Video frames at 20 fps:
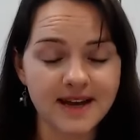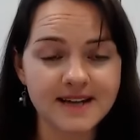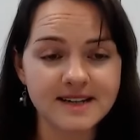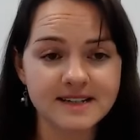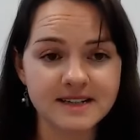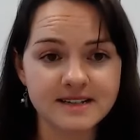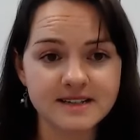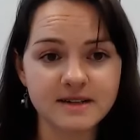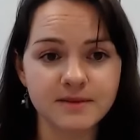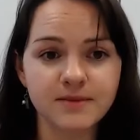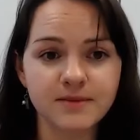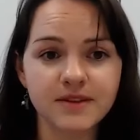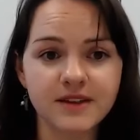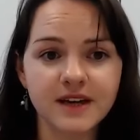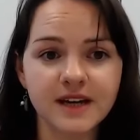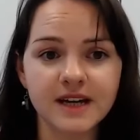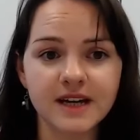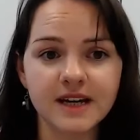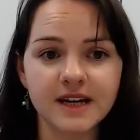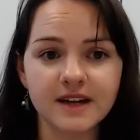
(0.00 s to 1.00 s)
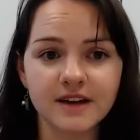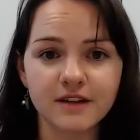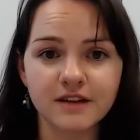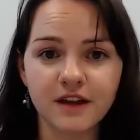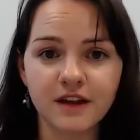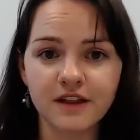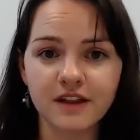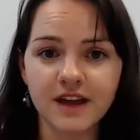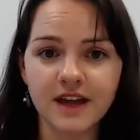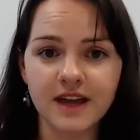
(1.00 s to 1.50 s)
Is it something
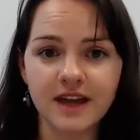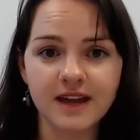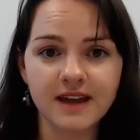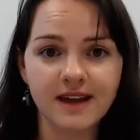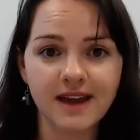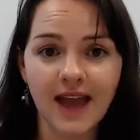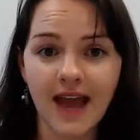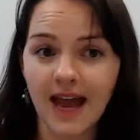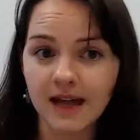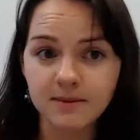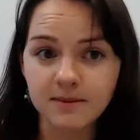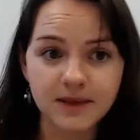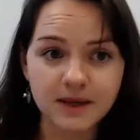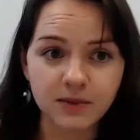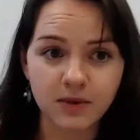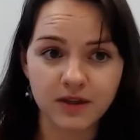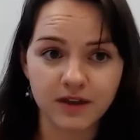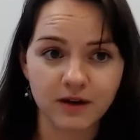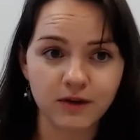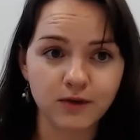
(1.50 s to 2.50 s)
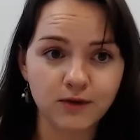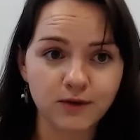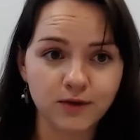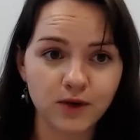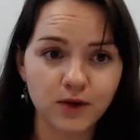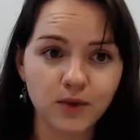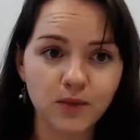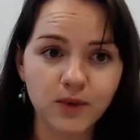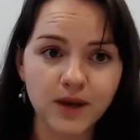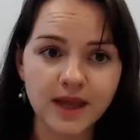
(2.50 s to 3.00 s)
that they can be without
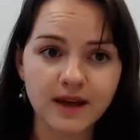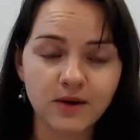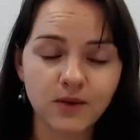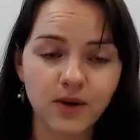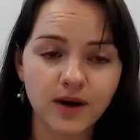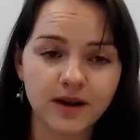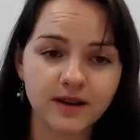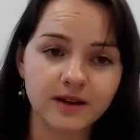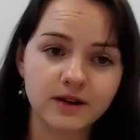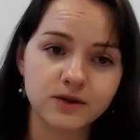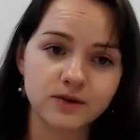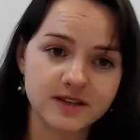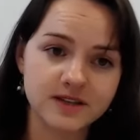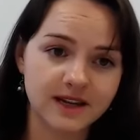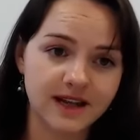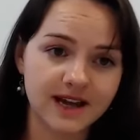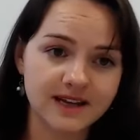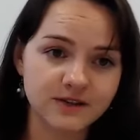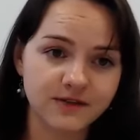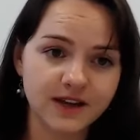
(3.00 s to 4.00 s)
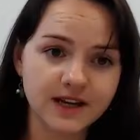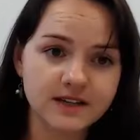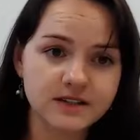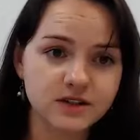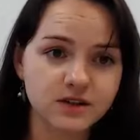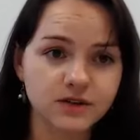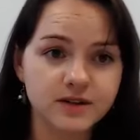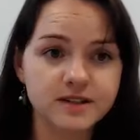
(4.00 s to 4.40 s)
for a week while it goes and gets fixed?